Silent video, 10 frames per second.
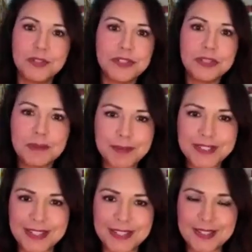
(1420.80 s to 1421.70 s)
building my
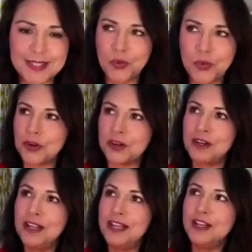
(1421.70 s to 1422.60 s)
business
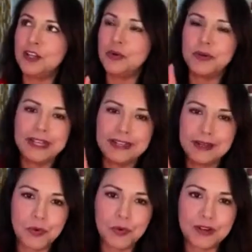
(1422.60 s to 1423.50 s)
or
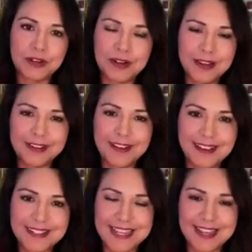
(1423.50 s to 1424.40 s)
creating more
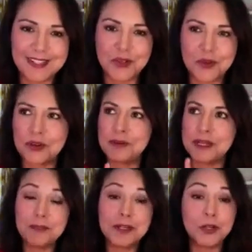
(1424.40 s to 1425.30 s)
content or
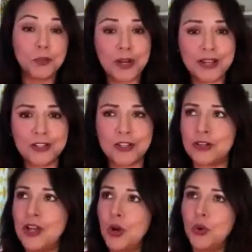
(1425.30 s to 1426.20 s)
becoming a
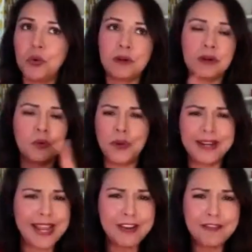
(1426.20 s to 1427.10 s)
writer or
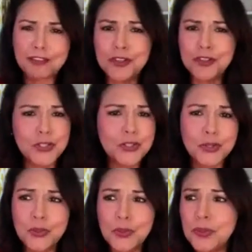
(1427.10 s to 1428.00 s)
whatever your
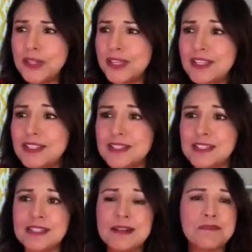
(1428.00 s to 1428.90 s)
goal
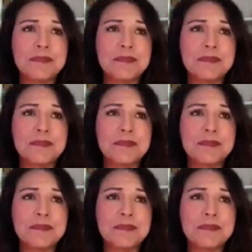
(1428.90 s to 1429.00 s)
is.